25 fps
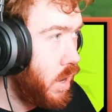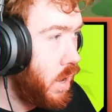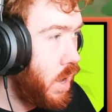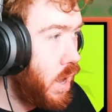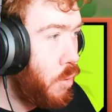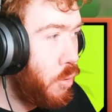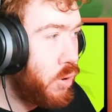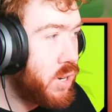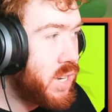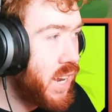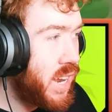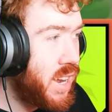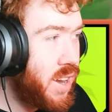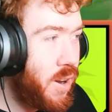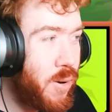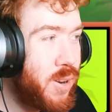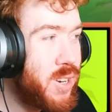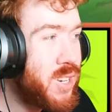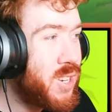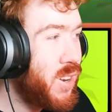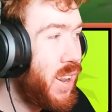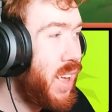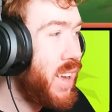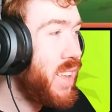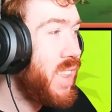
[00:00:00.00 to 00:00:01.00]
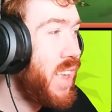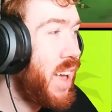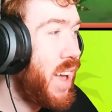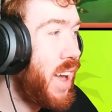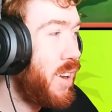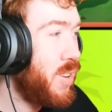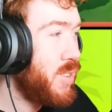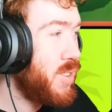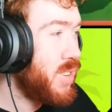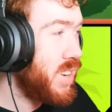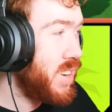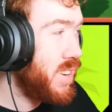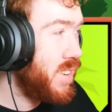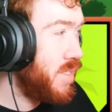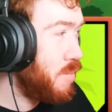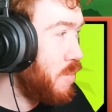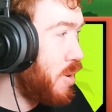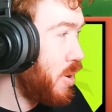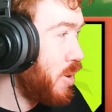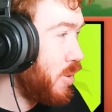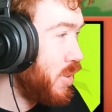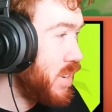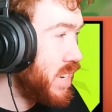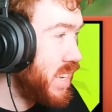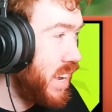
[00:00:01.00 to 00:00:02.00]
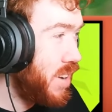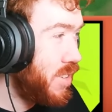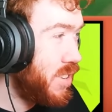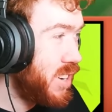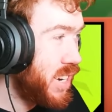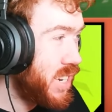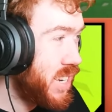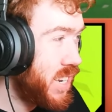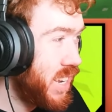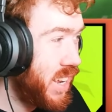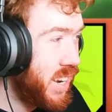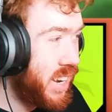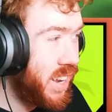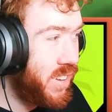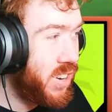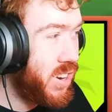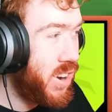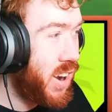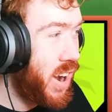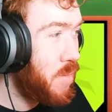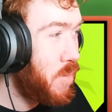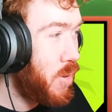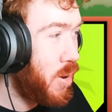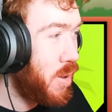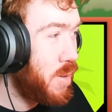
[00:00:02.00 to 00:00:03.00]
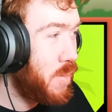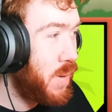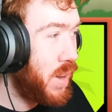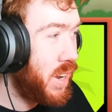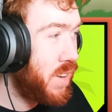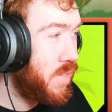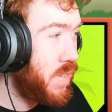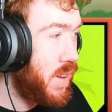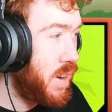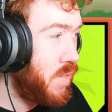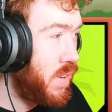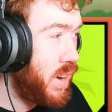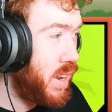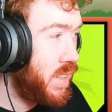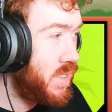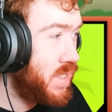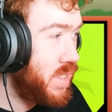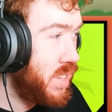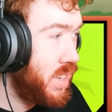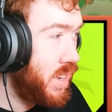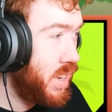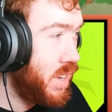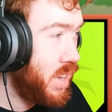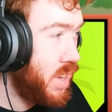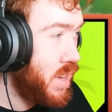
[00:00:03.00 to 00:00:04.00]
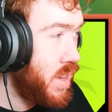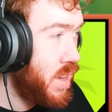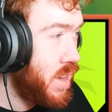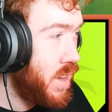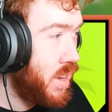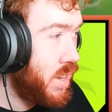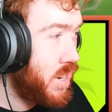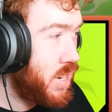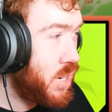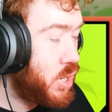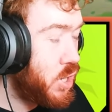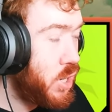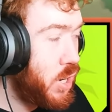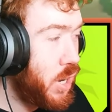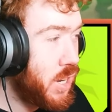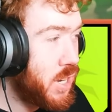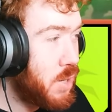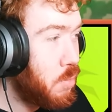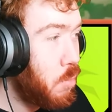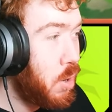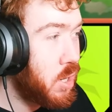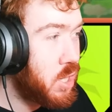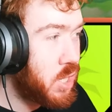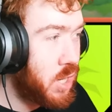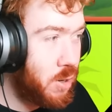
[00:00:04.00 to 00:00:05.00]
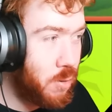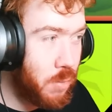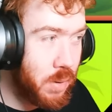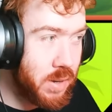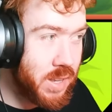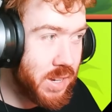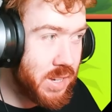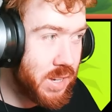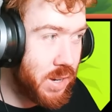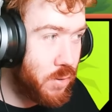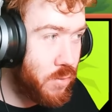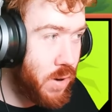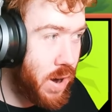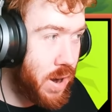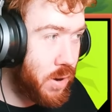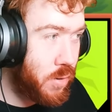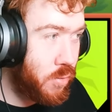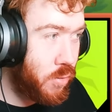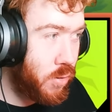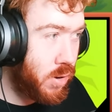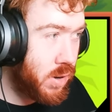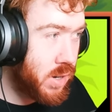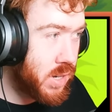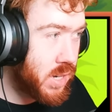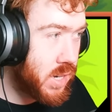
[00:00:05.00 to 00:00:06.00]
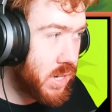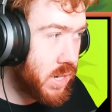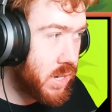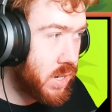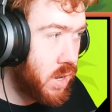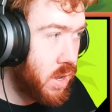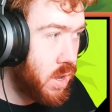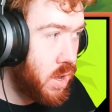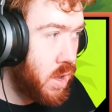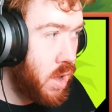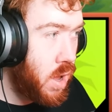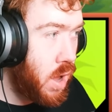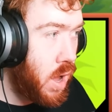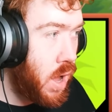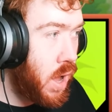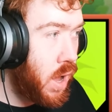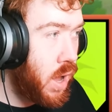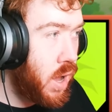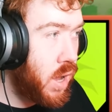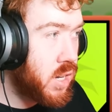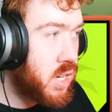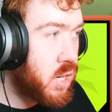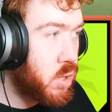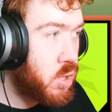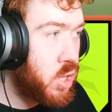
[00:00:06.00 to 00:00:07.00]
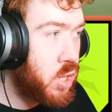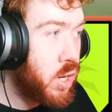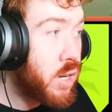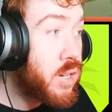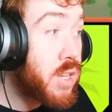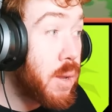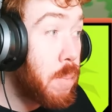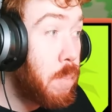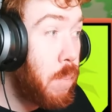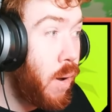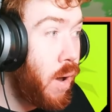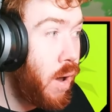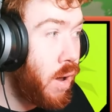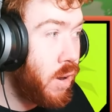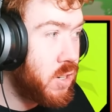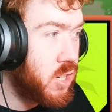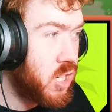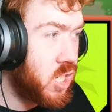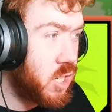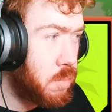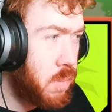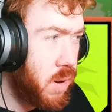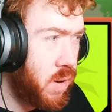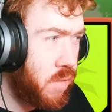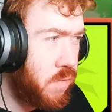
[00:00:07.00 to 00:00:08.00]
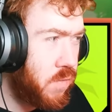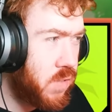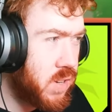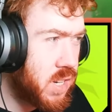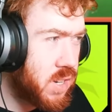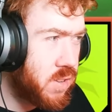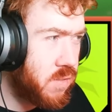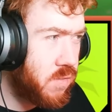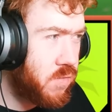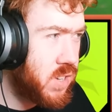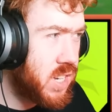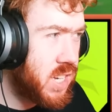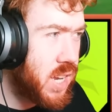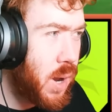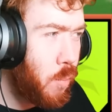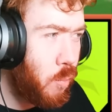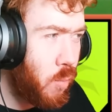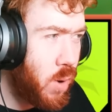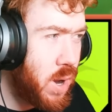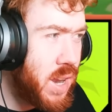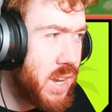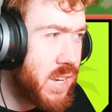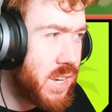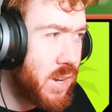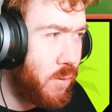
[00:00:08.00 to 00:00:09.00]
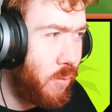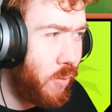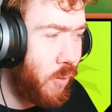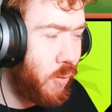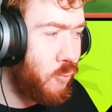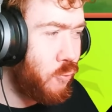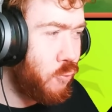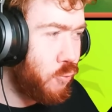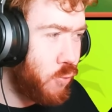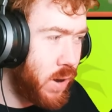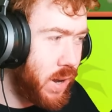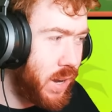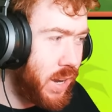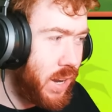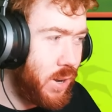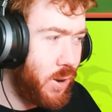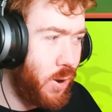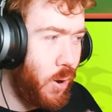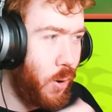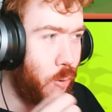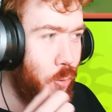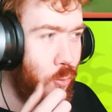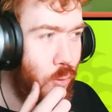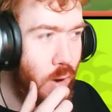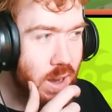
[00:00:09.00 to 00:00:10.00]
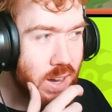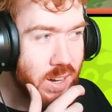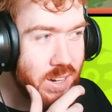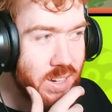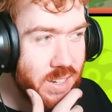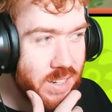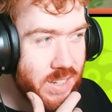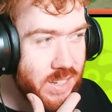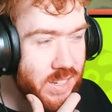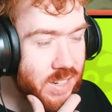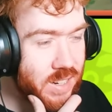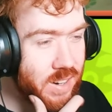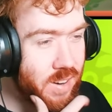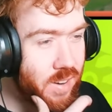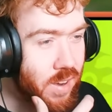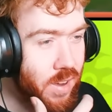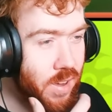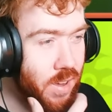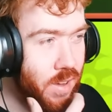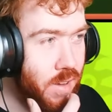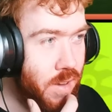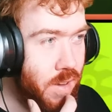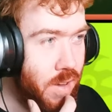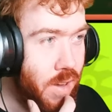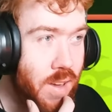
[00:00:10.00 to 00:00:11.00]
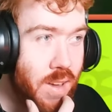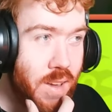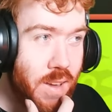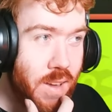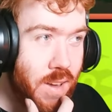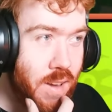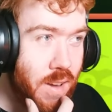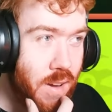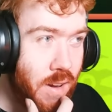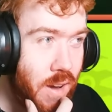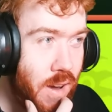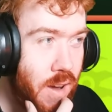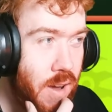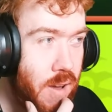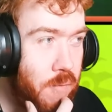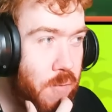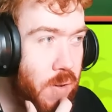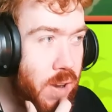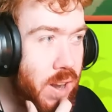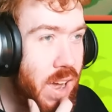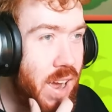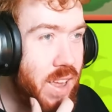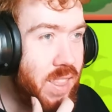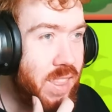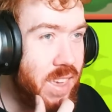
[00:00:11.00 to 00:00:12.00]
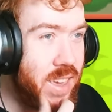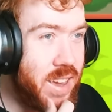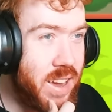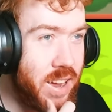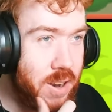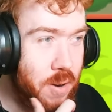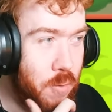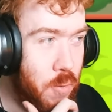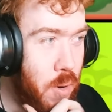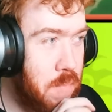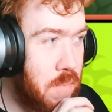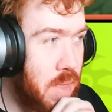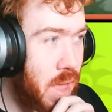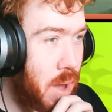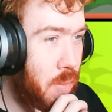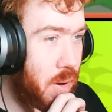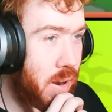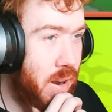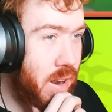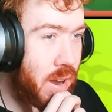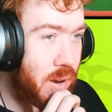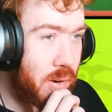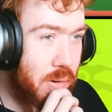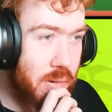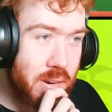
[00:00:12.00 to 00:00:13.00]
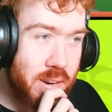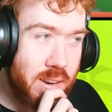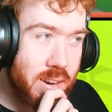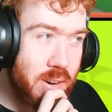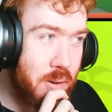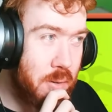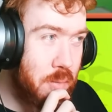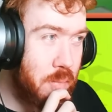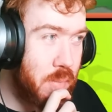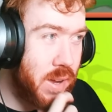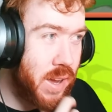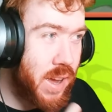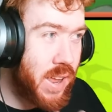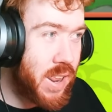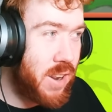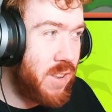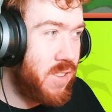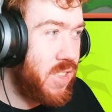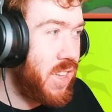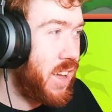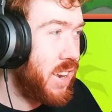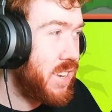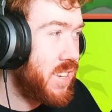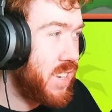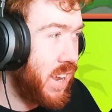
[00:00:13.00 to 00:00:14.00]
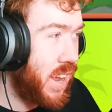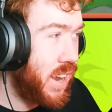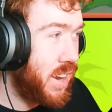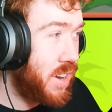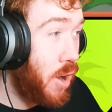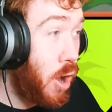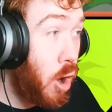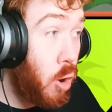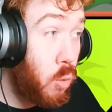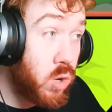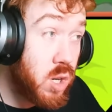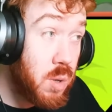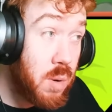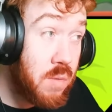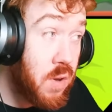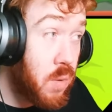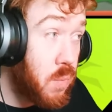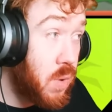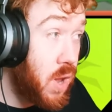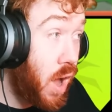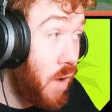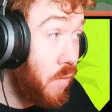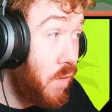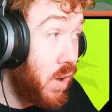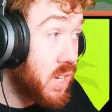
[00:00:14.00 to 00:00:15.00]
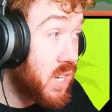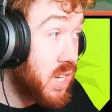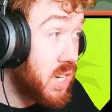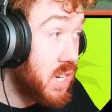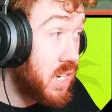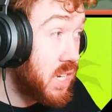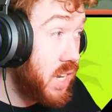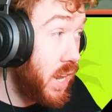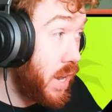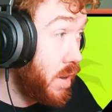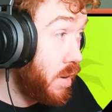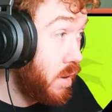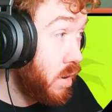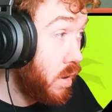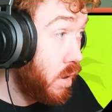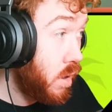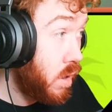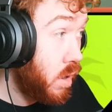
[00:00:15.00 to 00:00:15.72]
I will say, I always do like the Idols models. They all look sick, even though I'm not the biggest fan of Valenti. So she does what she normally does in Grand Cross. So she does the punch, but for some reason, really long range. I feel like they kind of whipped that one out a little bit. I don't know if that's like... Oh, to be fair, we are versing this in.